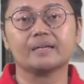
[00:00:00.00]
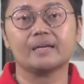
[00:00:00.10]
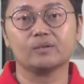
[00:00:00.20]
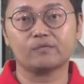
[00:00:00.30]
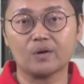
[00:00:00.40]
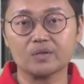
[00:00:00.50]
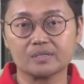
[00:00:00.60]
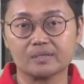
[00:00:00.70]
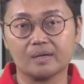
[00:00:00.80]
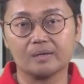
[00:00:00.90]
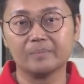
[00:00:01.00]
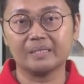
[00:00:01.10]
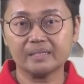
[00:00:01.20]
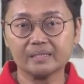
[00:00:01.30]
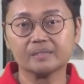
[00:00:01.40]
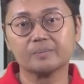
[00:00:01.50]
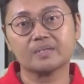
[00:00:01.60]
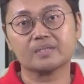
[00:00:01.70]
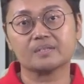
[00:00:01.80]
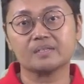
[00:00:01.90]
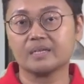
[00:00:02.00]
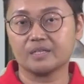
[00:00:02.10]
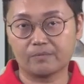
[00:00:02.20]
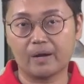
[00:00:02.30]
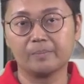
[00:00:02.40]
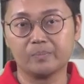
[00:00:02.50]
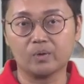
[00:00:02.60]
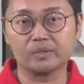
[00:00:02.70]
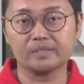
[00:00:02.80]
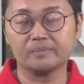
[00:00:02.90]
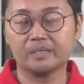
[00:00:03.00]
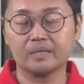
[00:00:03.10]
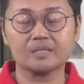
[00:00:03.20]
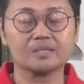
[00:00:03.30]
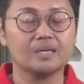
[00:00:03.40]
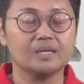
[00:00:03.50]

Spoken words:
And of course, meeting the business need is very important because